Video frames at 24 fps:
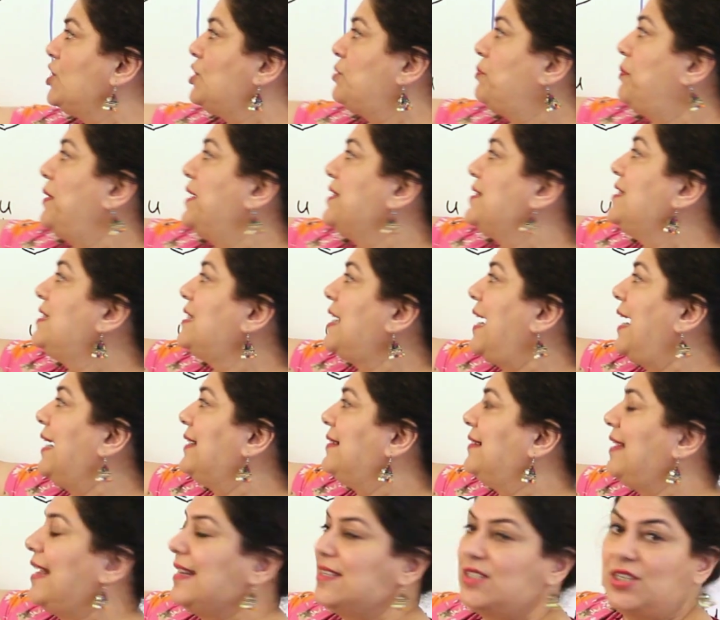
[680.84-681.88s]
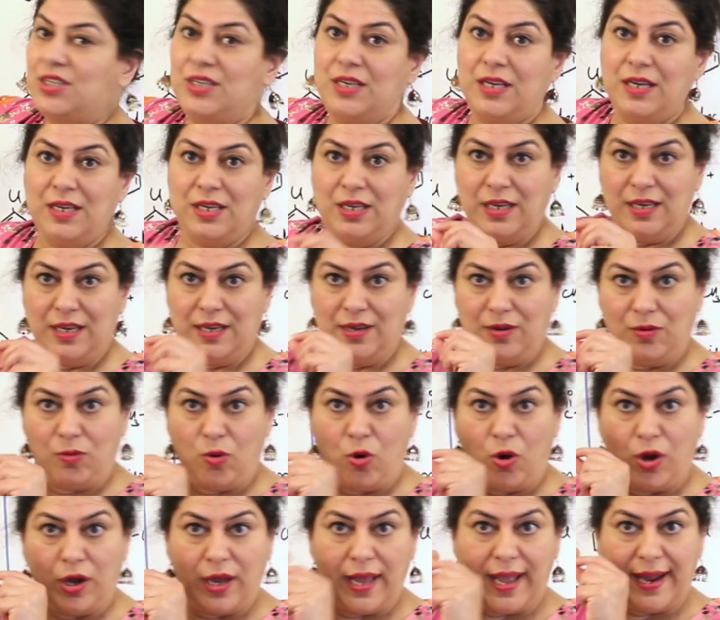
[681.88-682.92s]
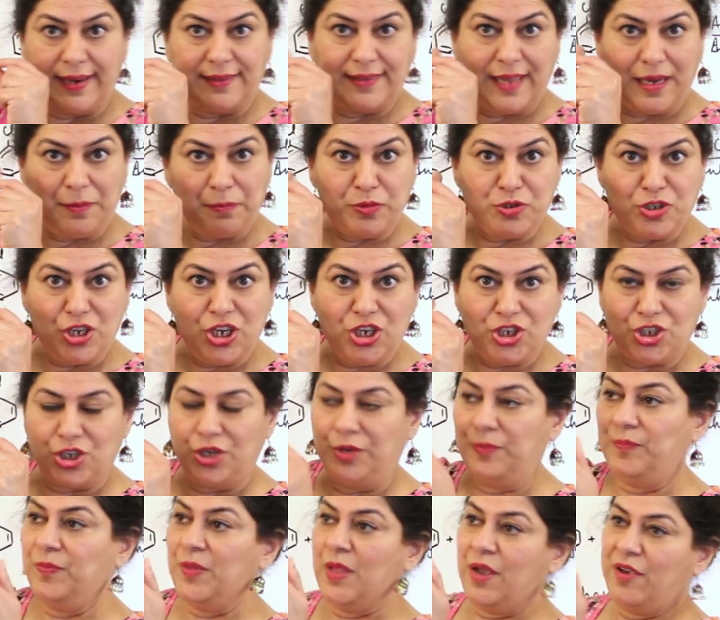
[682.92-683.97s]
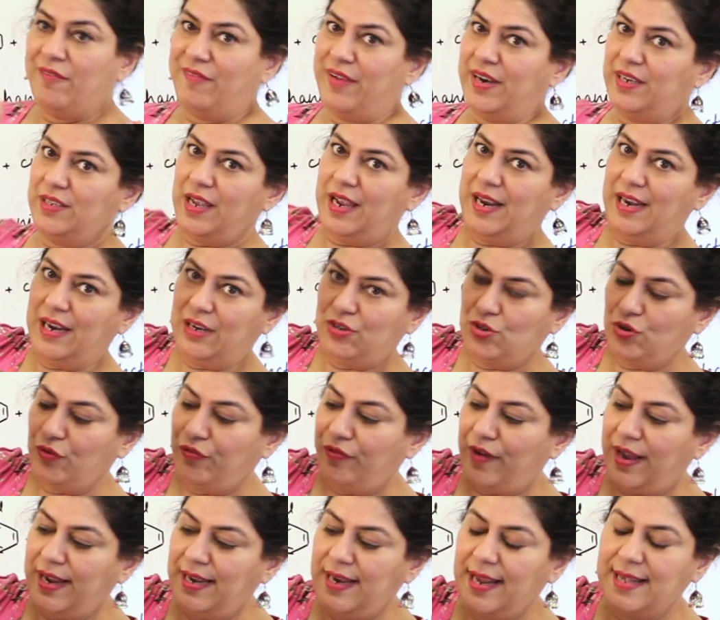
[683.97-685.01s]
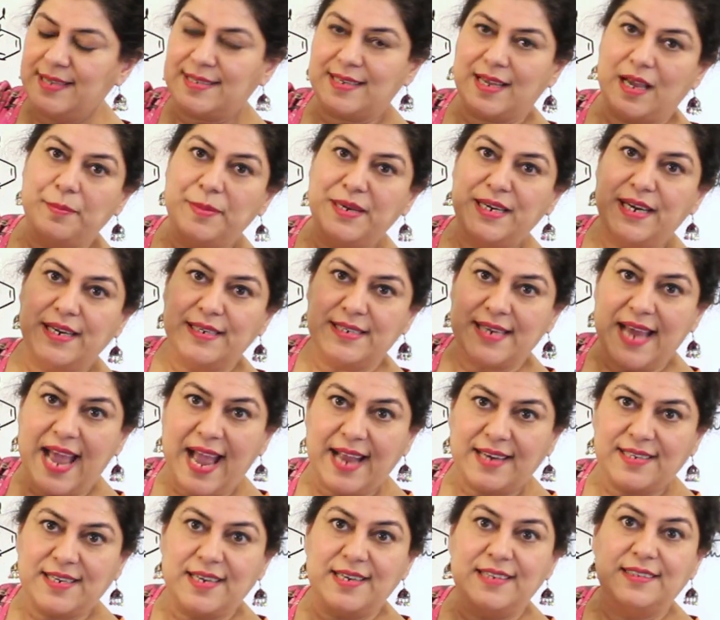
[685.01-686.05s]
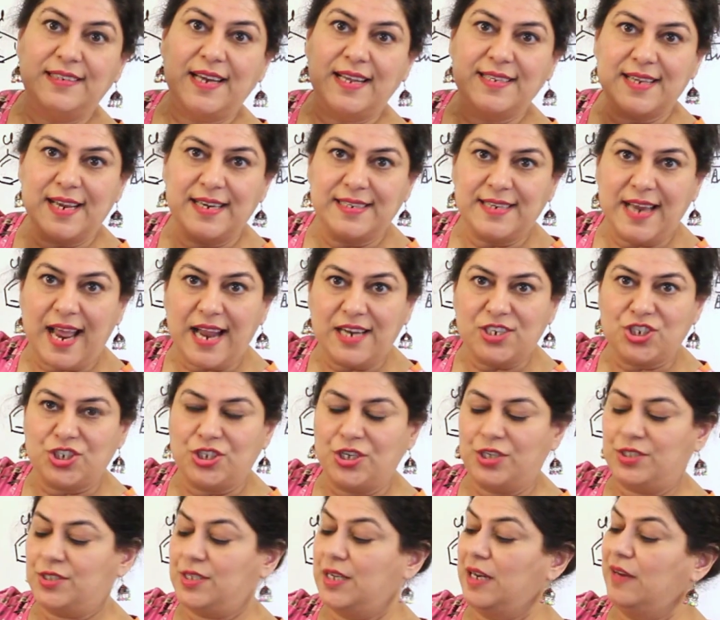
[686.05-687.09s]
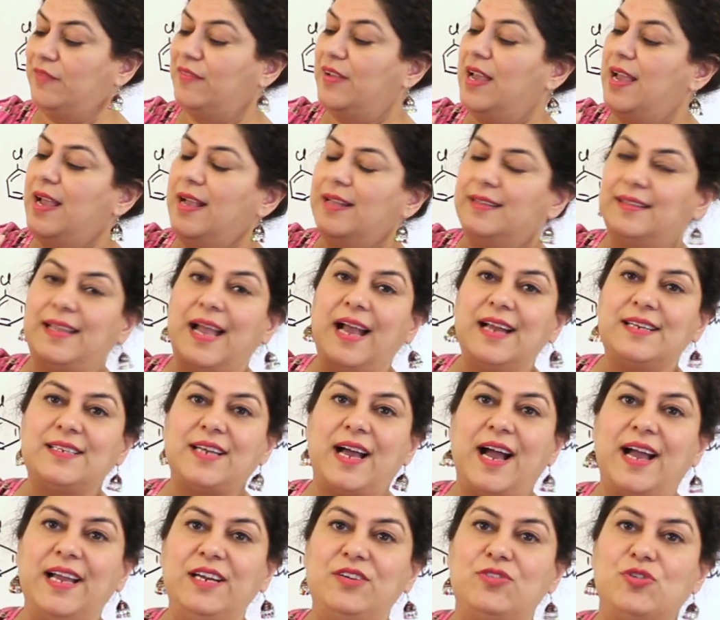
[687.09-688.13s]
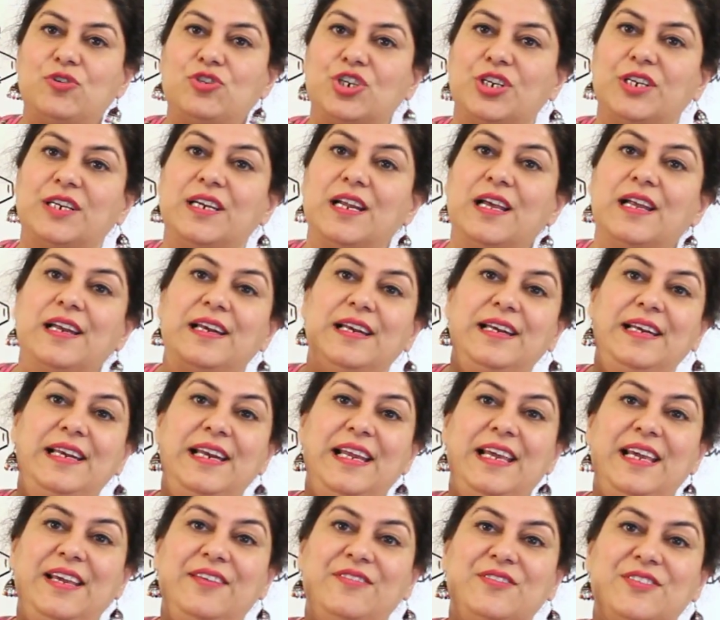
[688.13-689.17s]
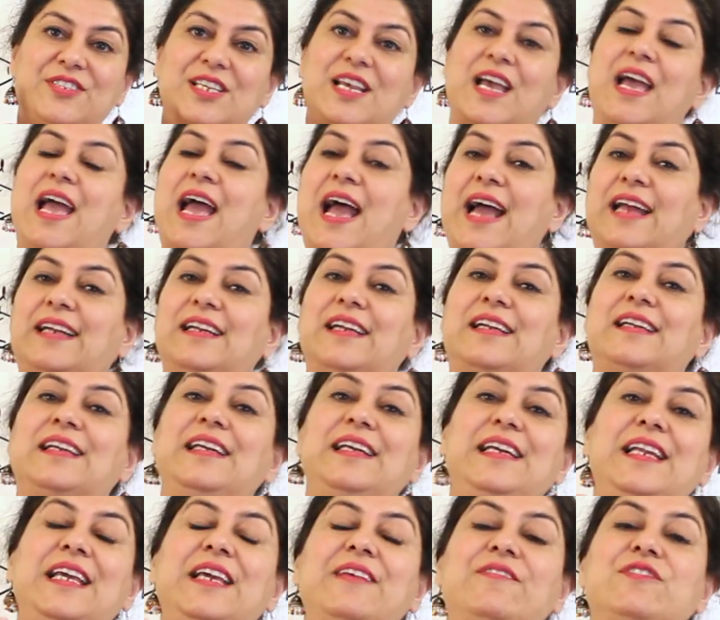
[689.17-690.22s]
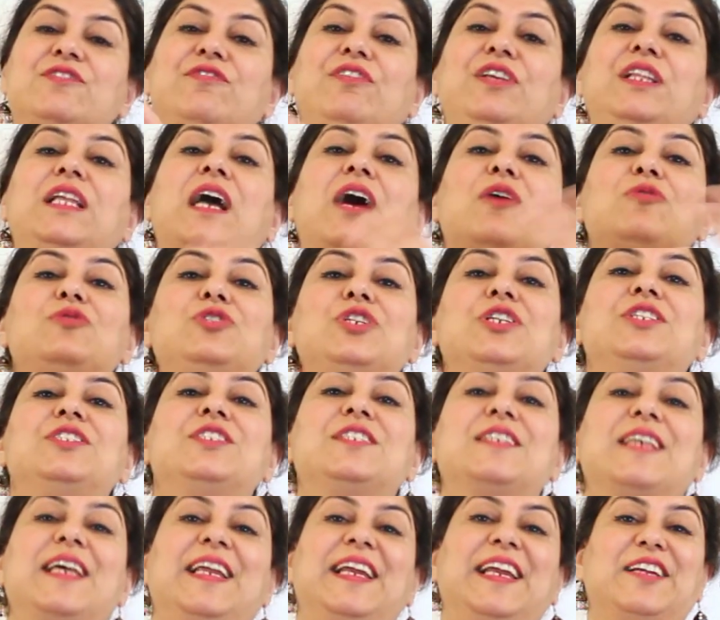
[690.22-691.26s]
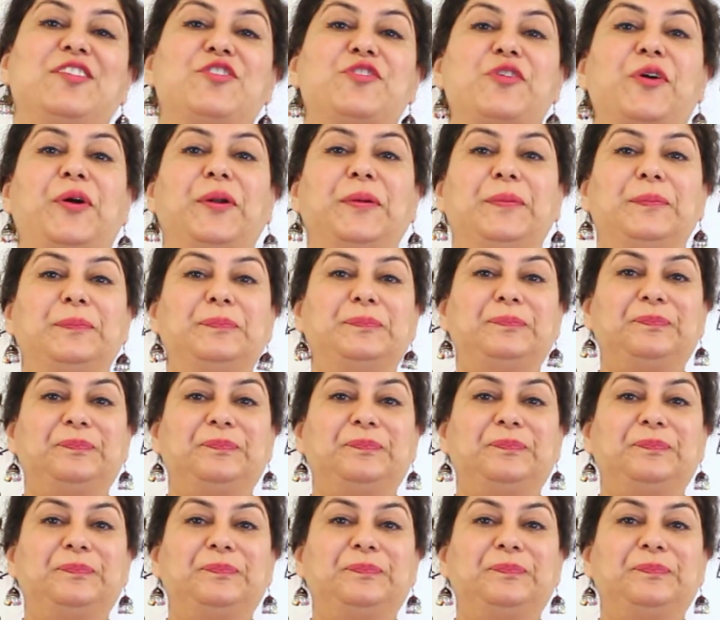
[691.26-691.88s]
is present at that position where the electrophile has come and attacked and it has attached itself, that hydrogen leaves, and it leaves without its electron.